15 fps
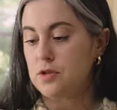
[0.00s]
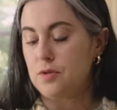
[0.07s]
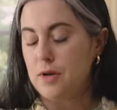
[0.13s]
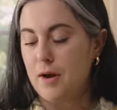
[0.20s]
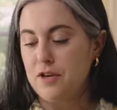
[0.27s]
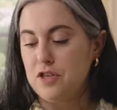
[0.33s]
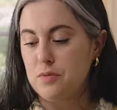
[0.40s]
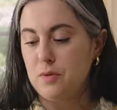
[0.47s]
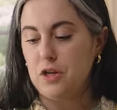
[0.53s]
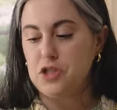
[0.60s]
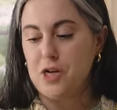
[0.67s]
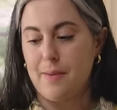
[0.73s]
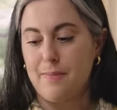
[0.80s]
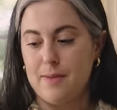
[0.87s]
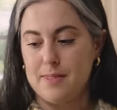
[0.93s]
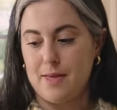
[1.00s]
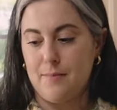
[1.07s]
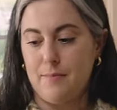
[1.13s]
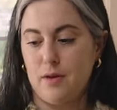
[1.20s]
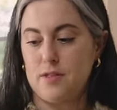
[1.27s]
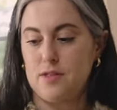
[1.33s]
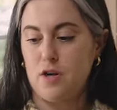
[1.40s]
So now I just wanna chop these
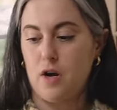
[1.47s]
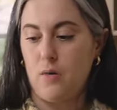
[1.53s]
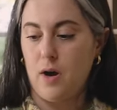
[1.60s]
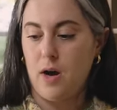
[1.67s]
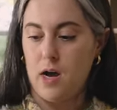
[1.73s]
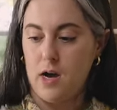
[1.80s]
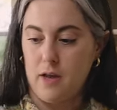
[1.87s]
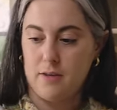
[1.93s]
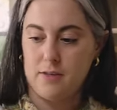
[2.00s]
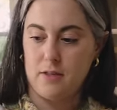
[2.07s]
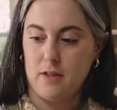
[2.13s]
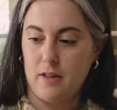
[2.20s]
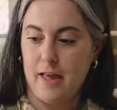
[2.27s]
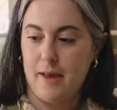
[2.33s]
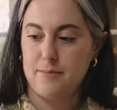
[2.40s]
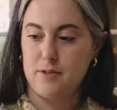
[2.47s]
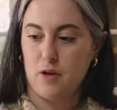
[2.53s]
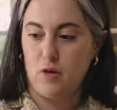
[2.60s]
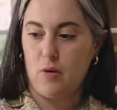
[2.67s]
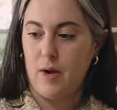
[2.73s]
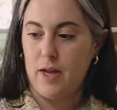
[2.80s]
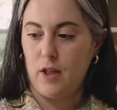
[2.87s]
up because quahogs, clams are
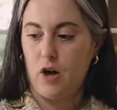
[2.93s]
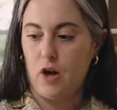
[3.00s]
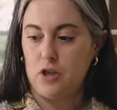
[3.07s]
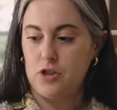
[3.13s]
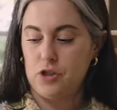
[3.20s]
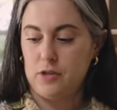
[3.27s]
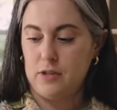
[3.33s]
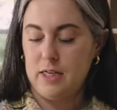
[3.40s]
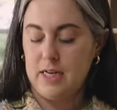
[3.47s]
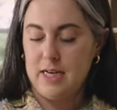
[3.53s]
quite large.